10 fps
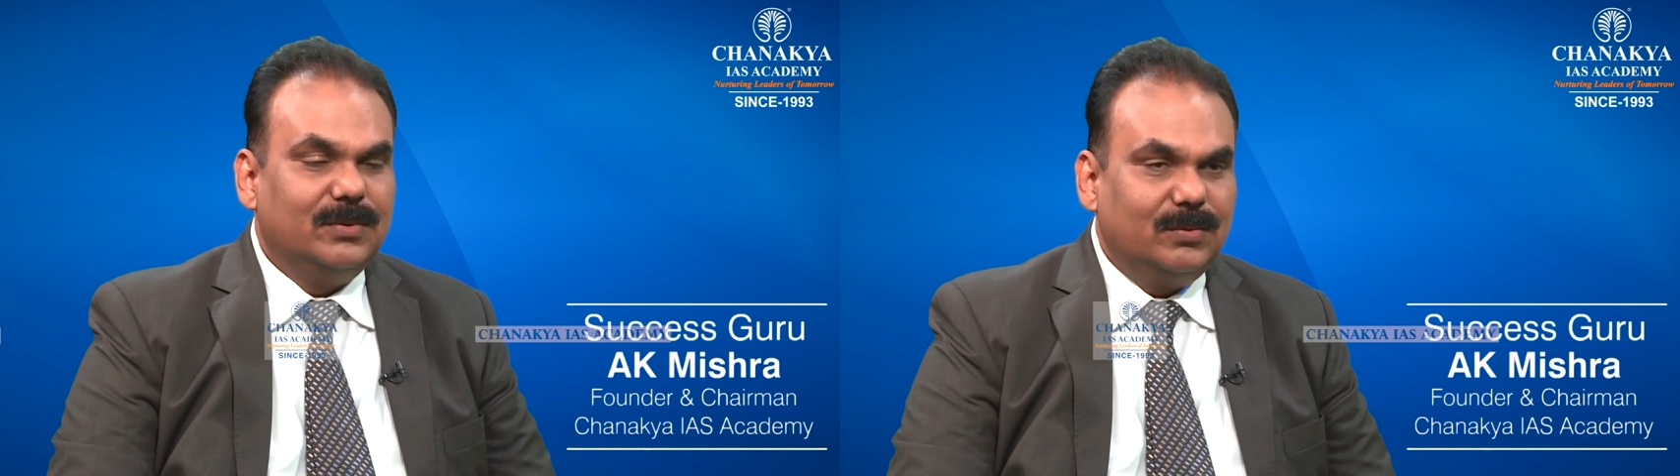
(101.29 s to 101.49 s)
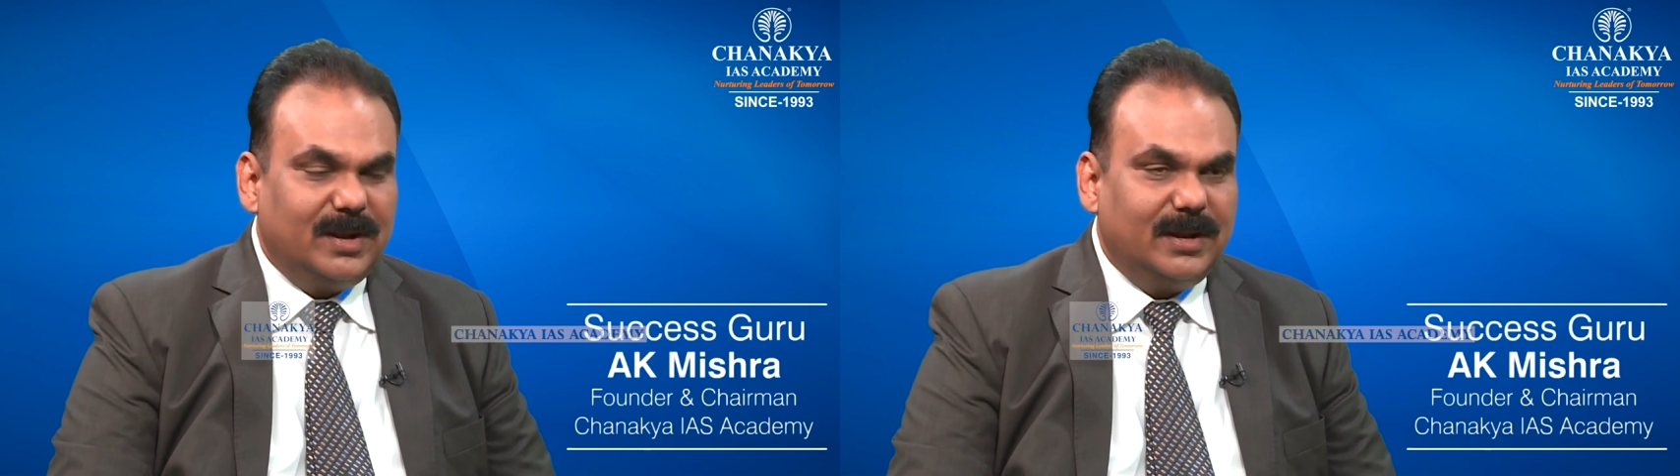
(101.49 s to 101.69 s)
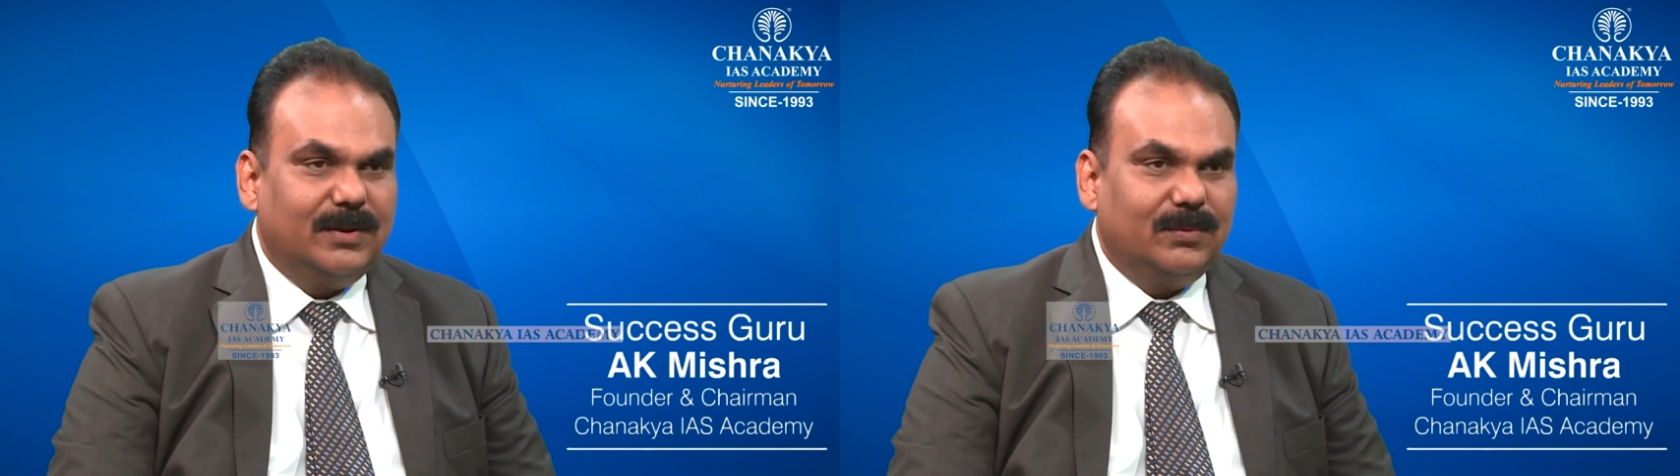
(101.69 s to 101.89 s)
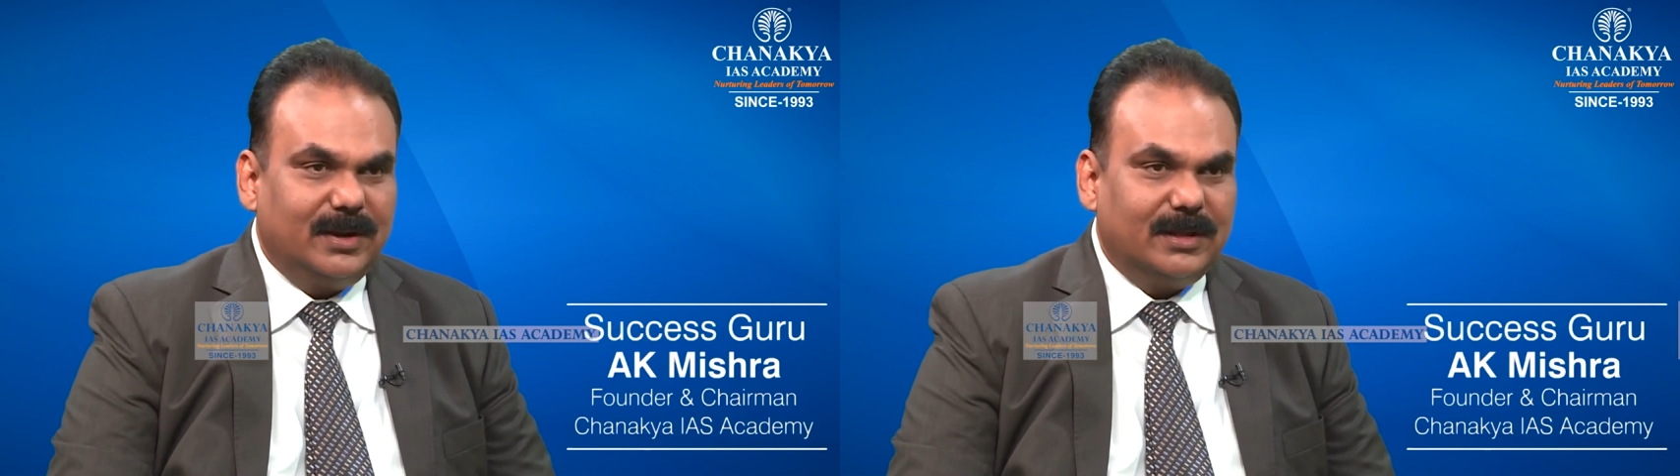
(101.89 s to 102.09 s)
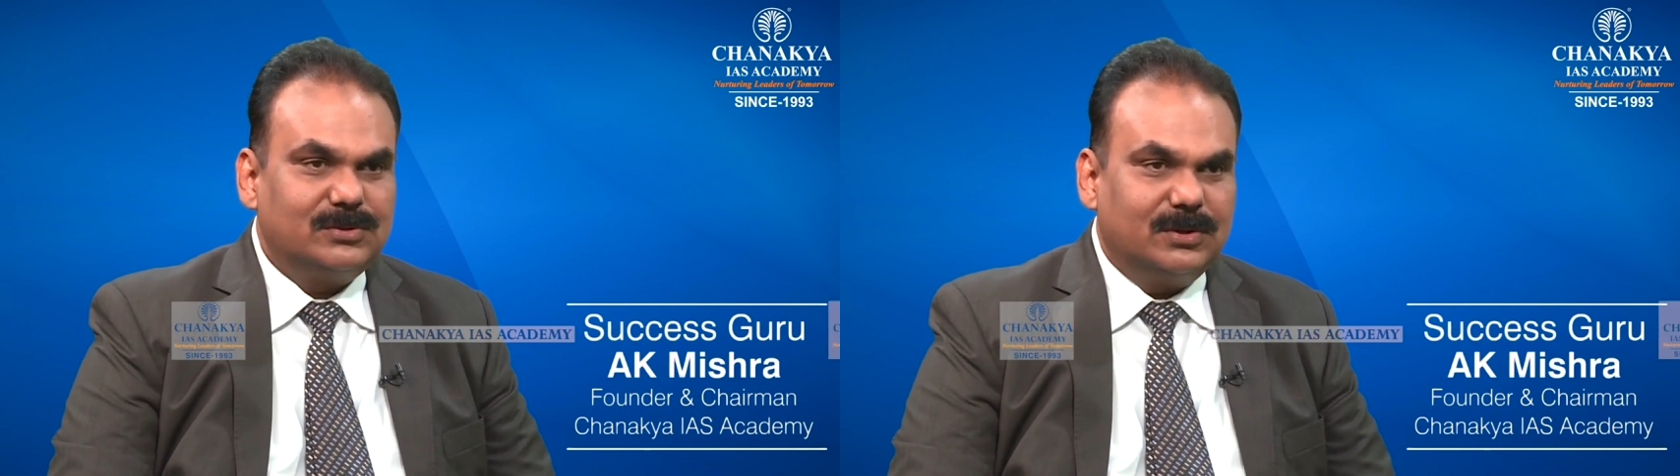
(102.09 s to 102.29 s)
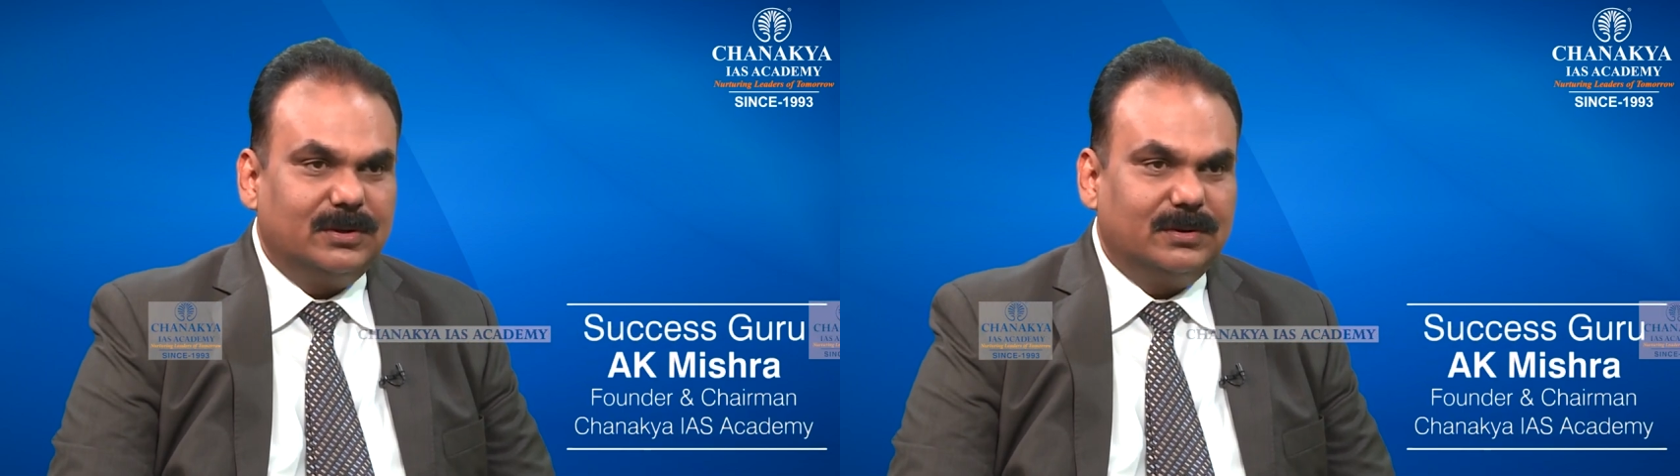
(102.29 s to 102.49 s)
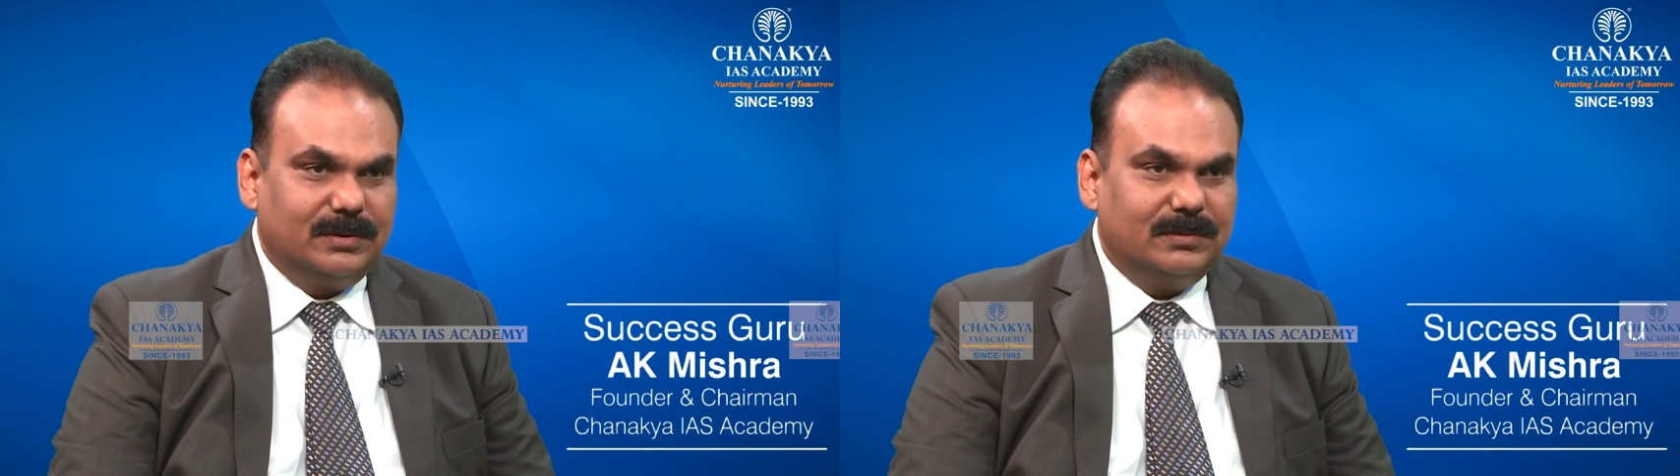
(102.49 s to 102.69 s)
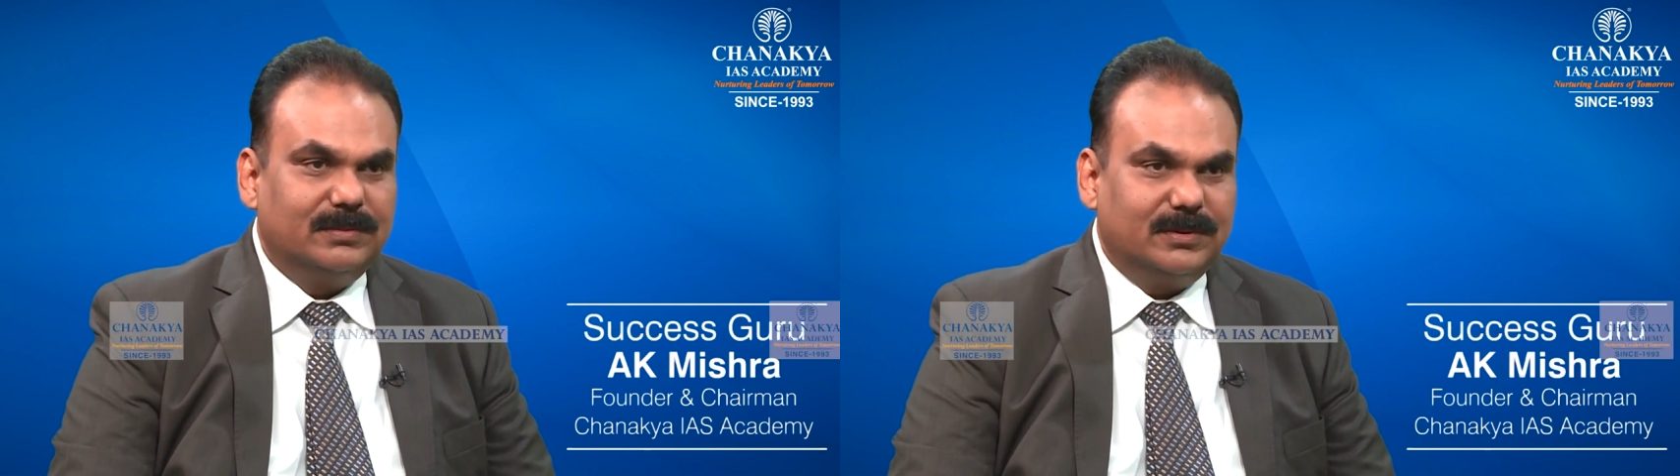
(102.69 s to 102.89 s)
where one has to
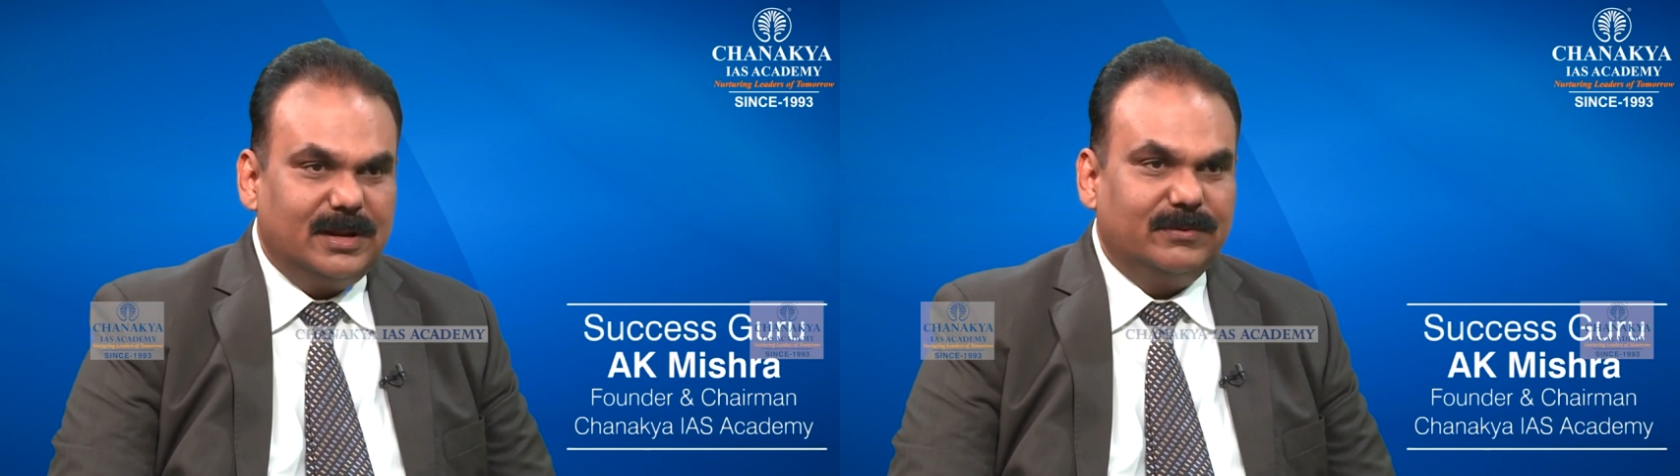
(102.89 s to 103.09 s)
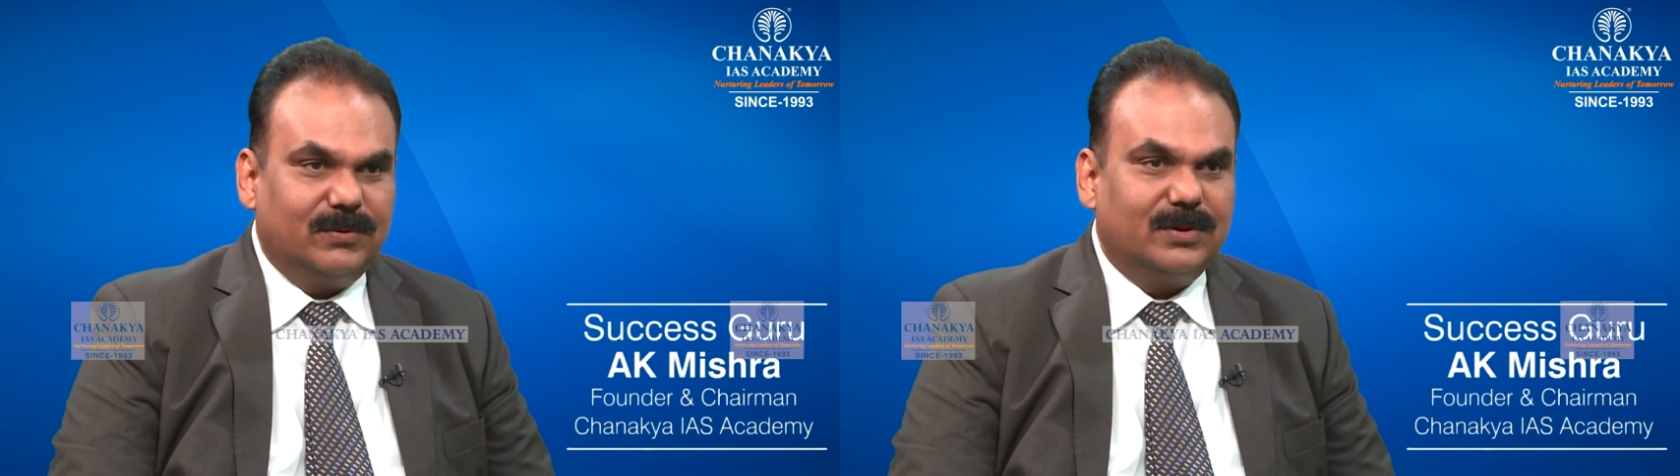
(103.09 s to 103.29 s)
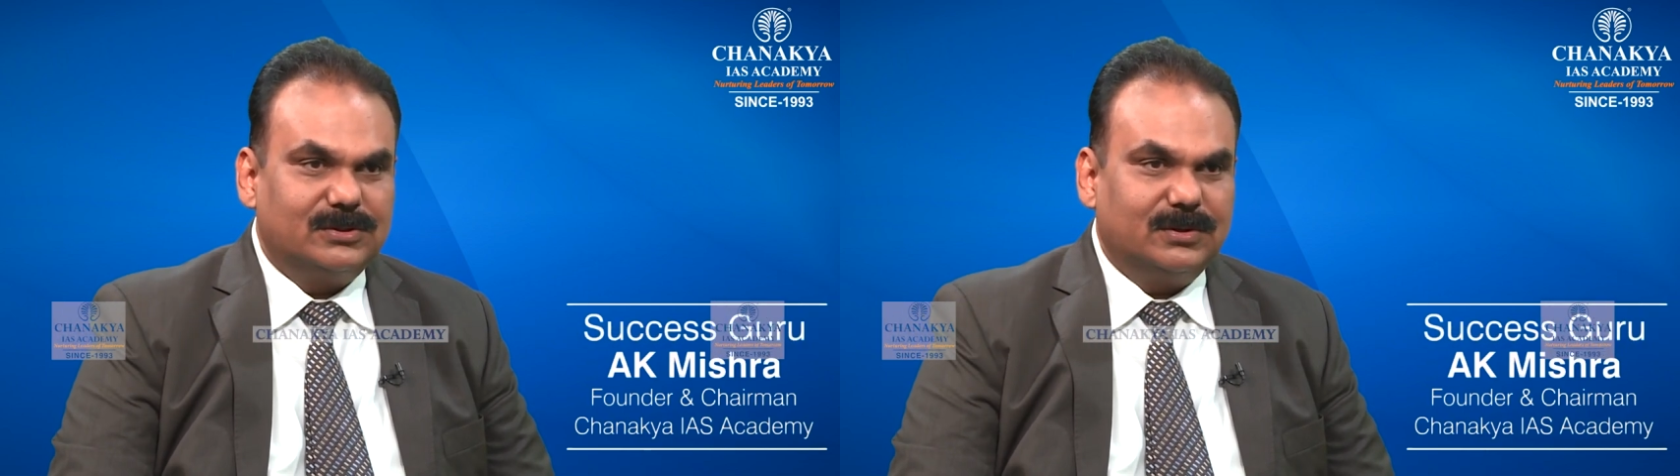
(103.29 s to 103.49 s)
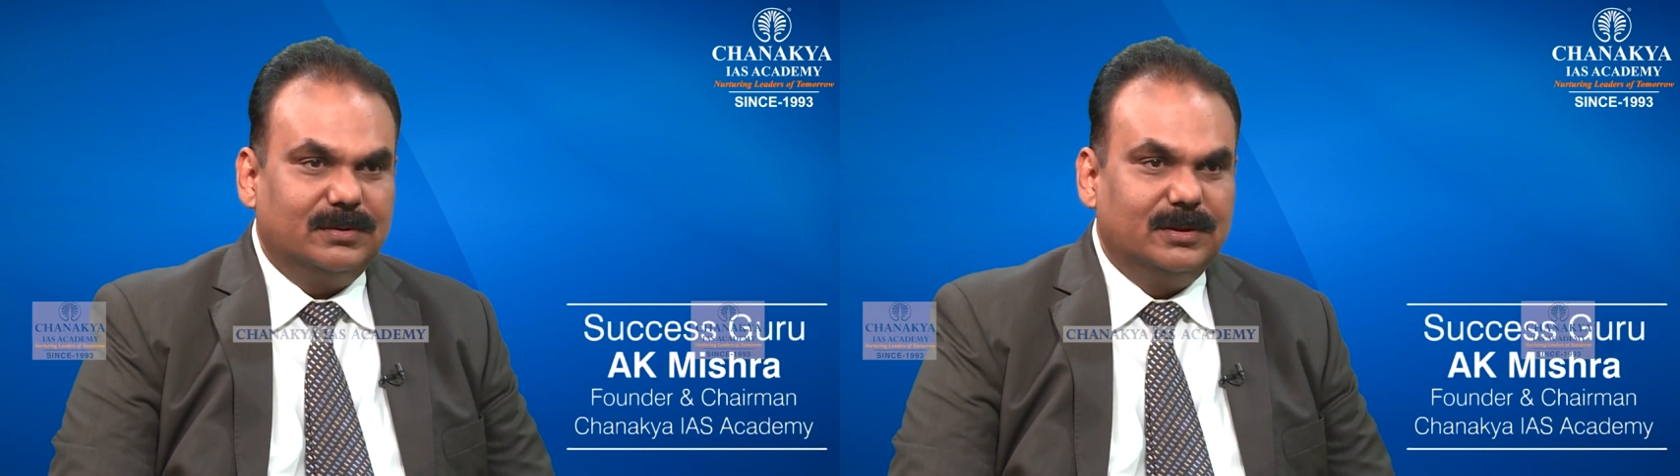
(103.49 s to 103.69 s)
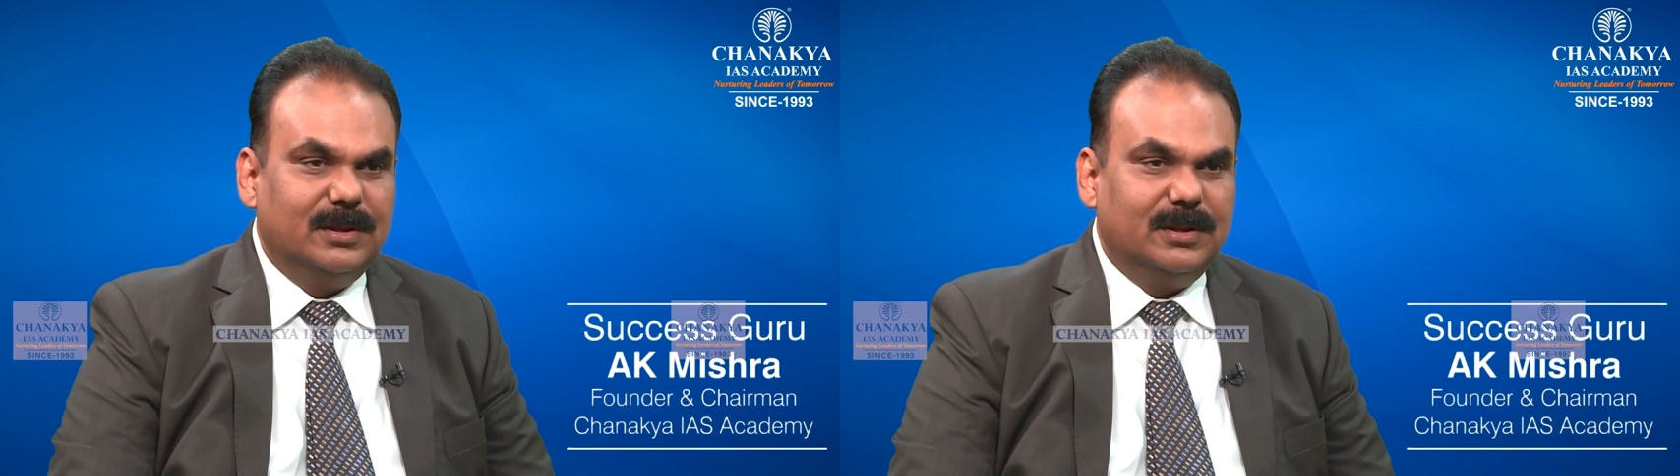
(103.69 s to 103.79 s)
really focus on,